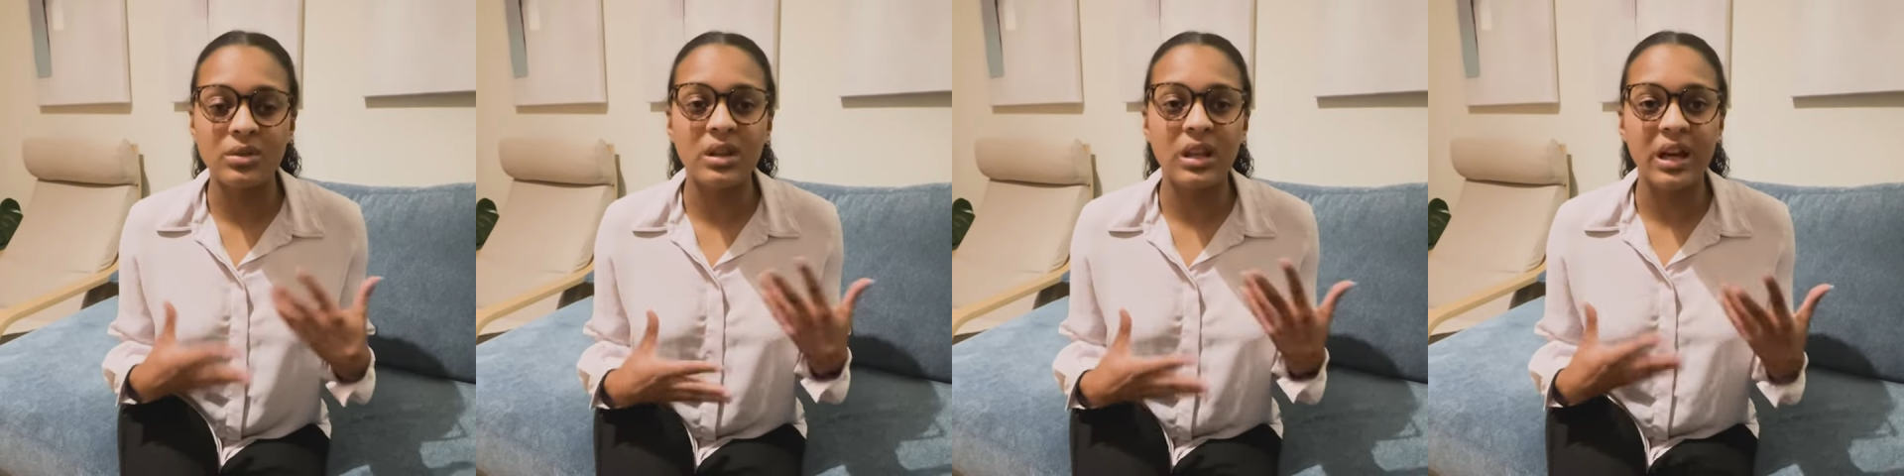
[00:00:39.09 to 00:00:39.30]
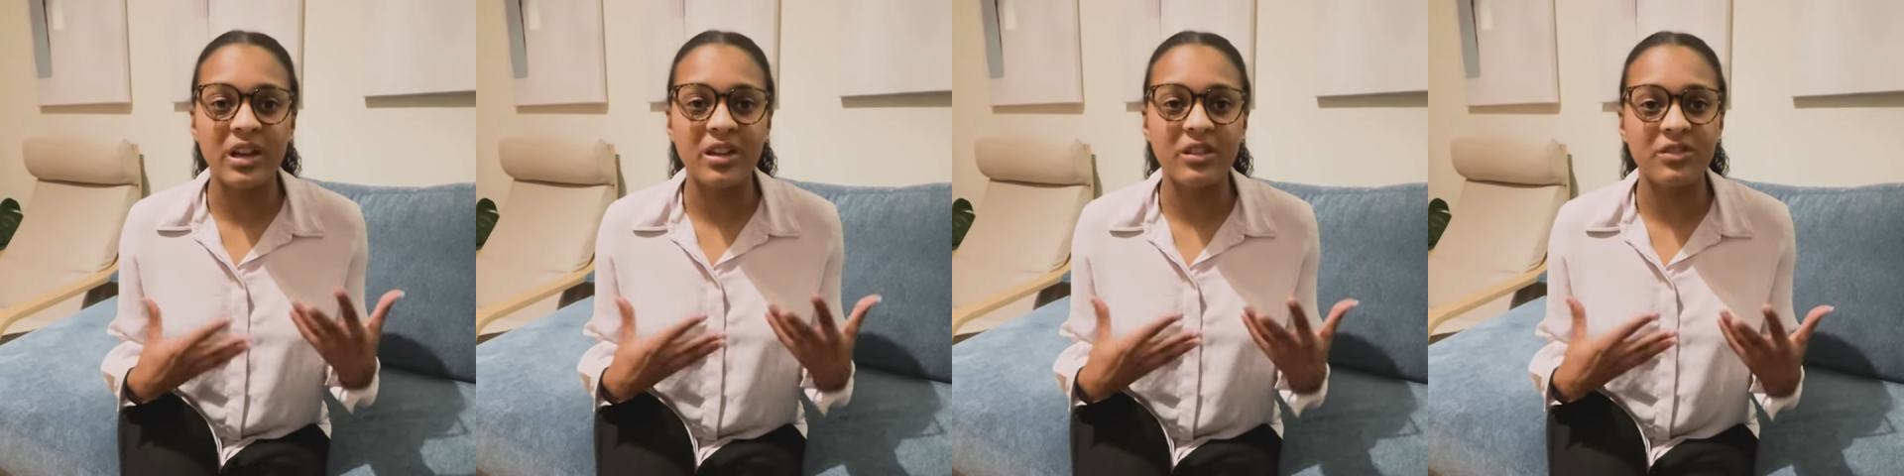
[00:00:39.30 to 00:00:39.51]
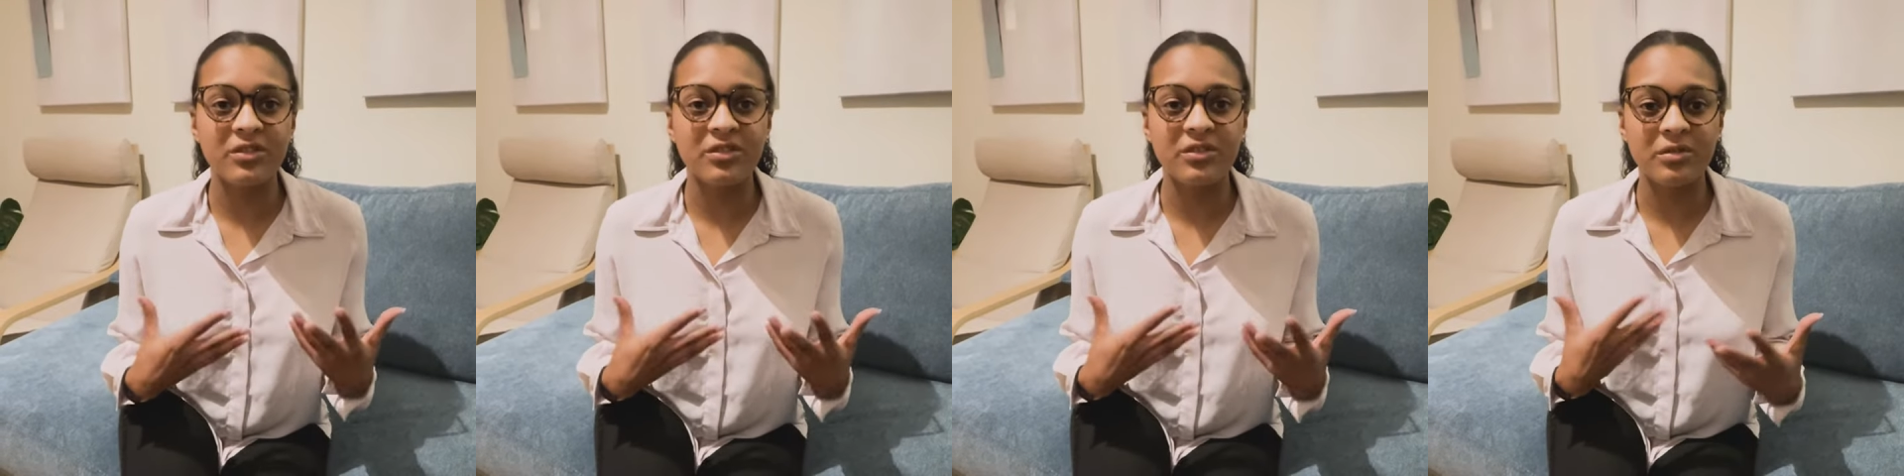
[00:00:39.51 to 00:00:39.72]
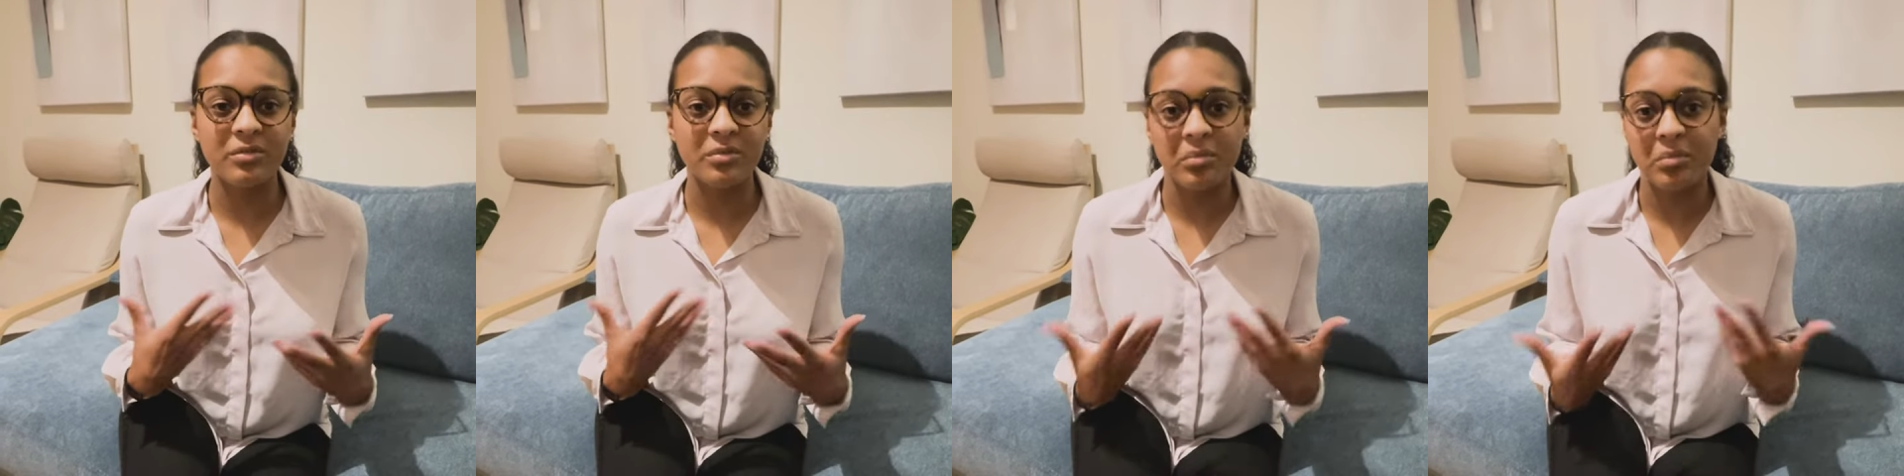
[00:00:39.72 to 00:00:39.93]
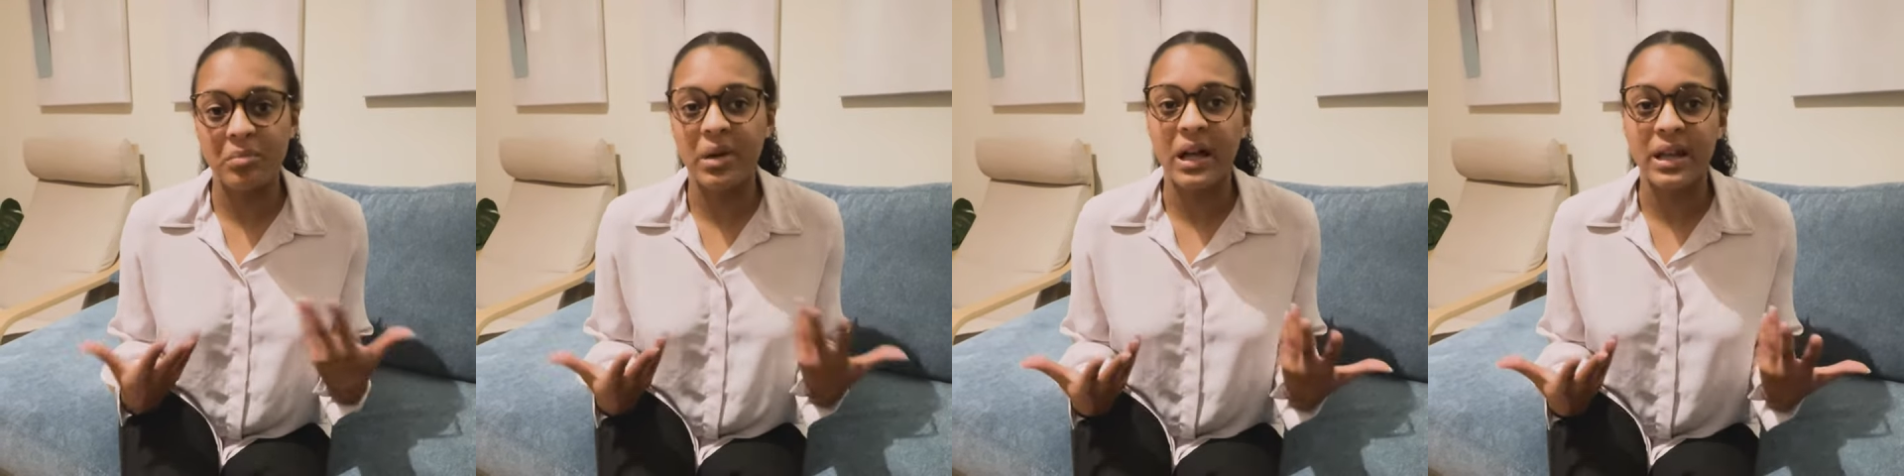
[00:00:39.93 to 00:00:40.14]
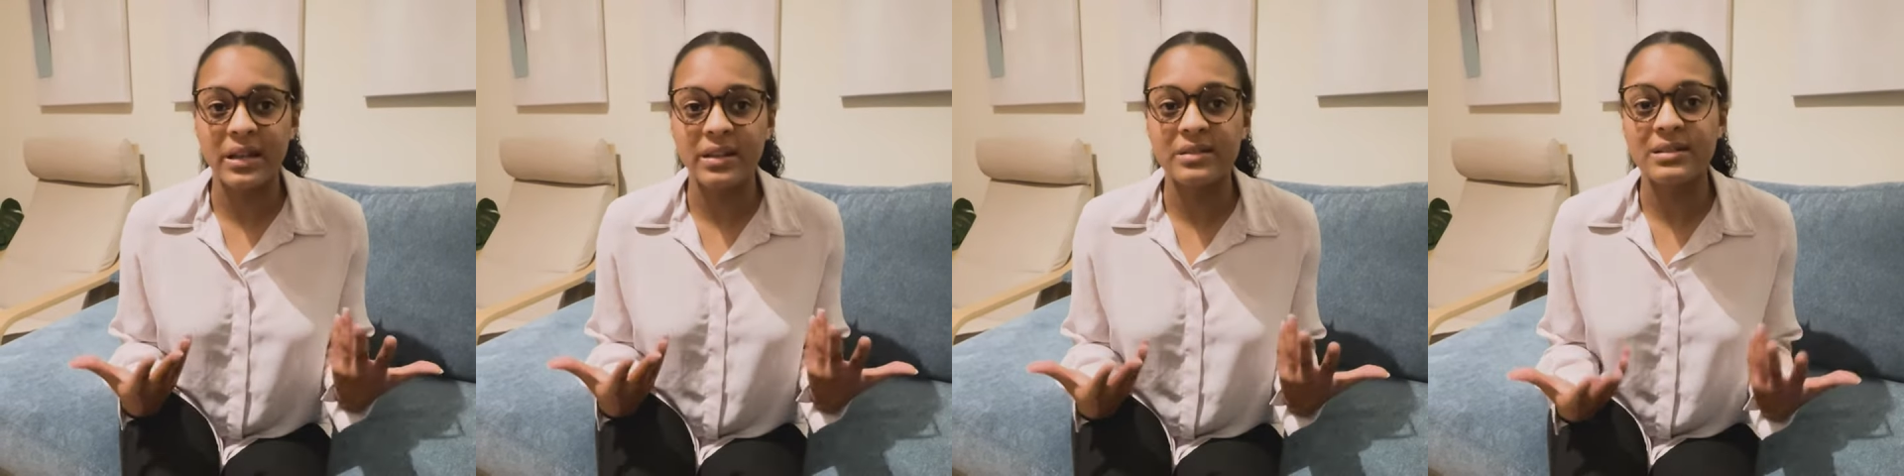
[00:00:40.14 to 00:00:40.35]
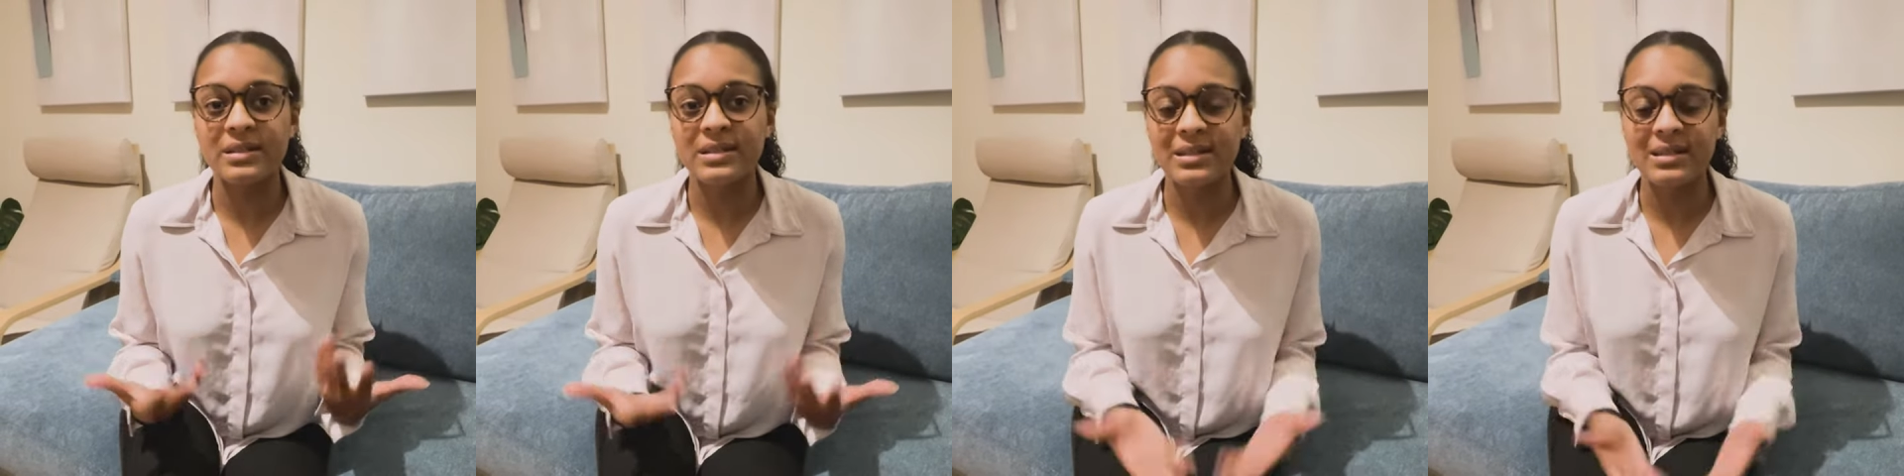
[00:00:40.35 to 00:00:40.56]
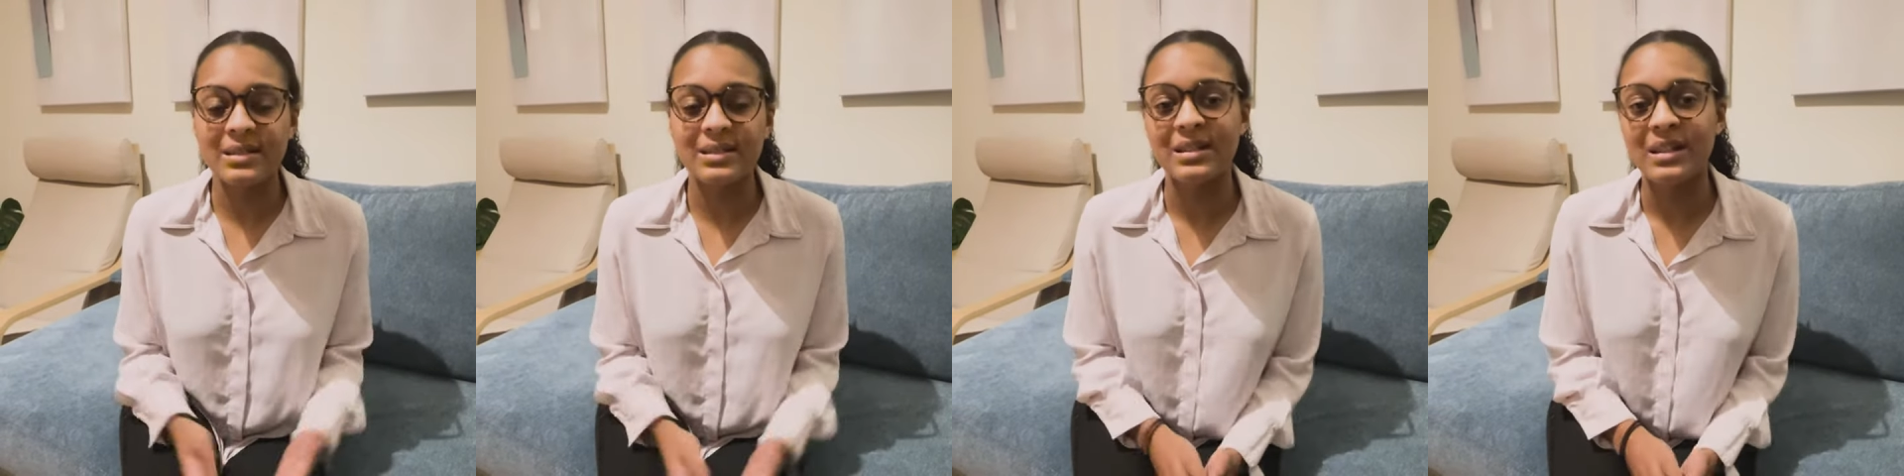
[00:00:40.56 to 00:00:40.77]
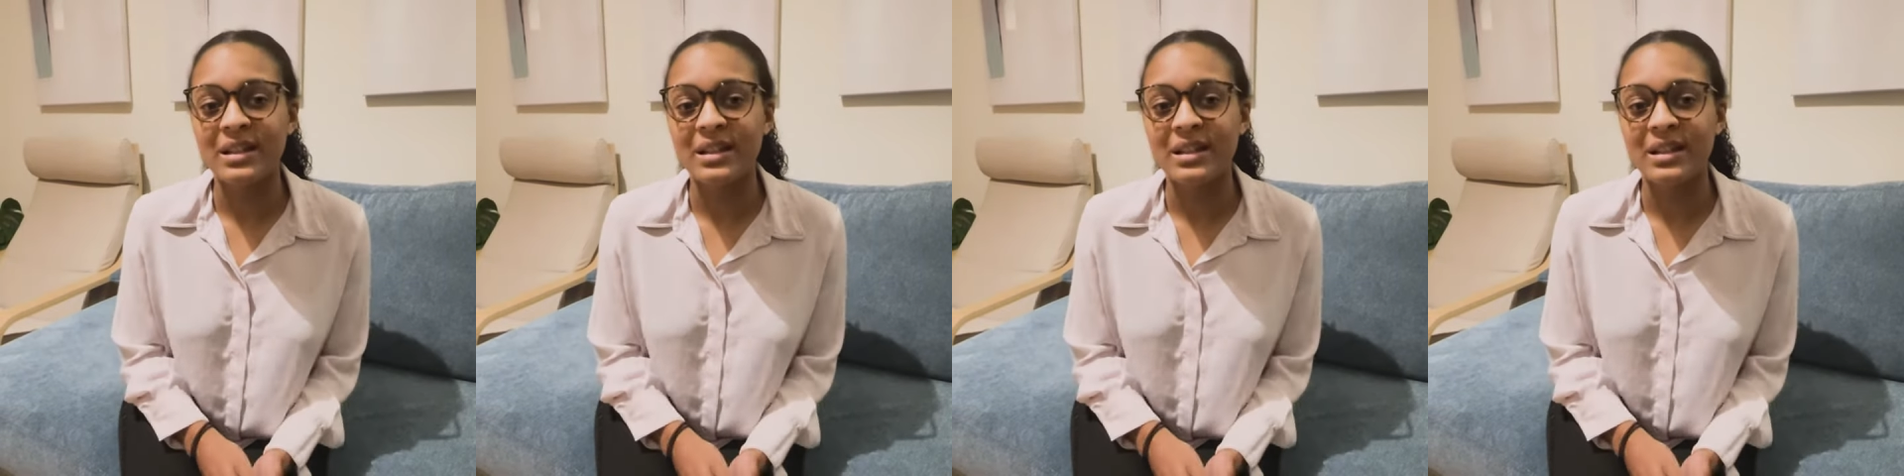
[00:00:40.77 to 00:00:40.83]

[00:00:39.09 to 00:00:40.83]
life balance.